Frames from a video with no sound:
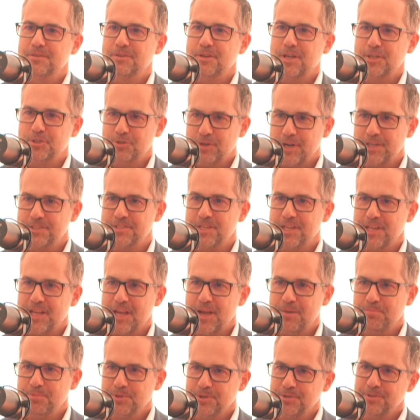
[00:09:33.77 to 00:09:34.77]
attracting
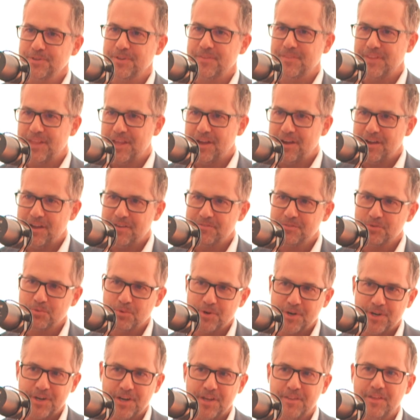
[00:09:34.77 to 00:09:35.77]
capital, and now have to
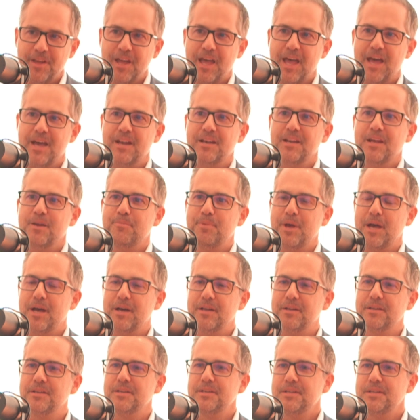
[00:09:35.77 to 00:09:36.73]
wear another hat about